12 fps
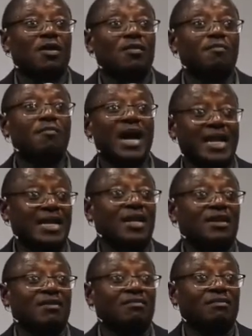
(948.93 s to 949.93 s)
money
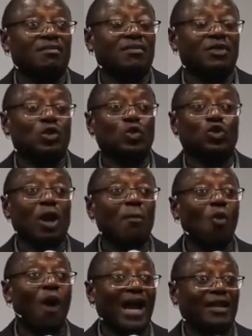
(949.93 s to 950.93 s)
to
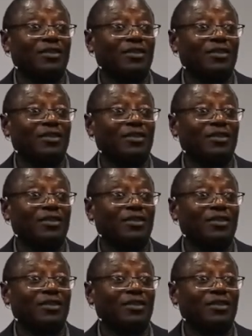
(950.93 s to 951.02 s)
someone,